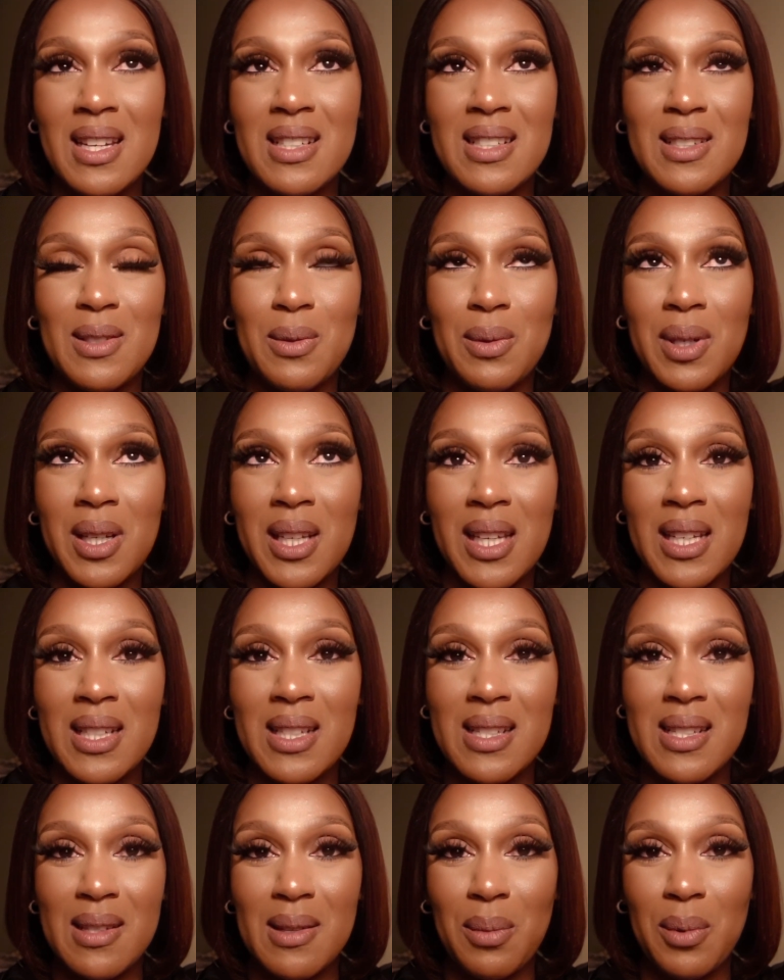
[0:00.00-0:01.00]
I didn't want to
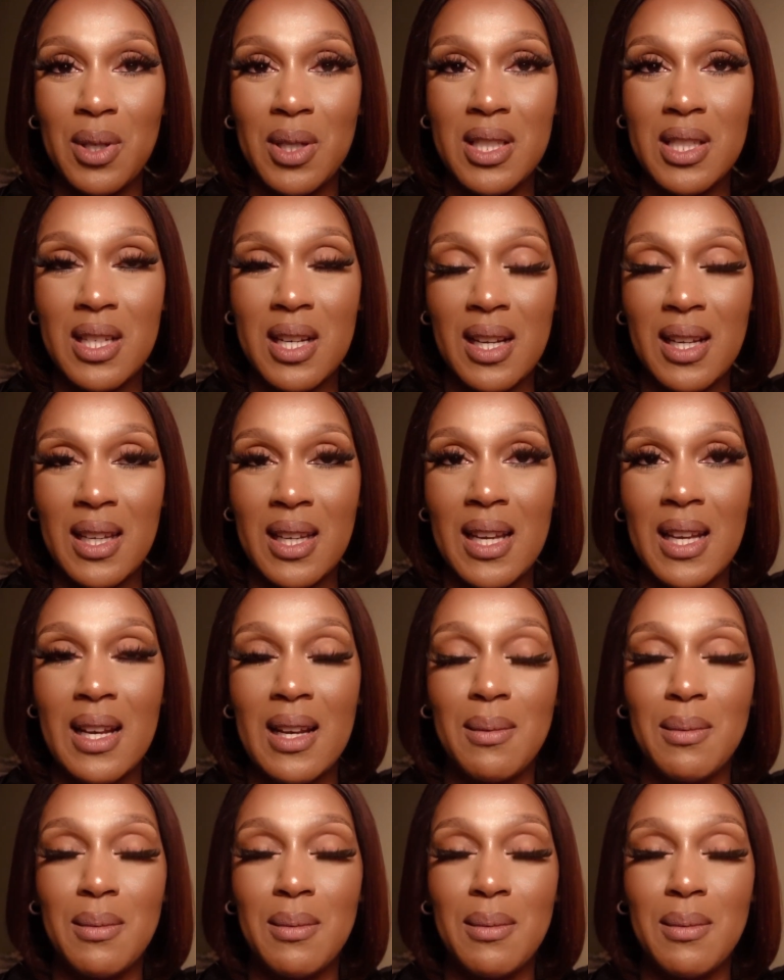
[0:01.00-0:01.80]
get disappointed again.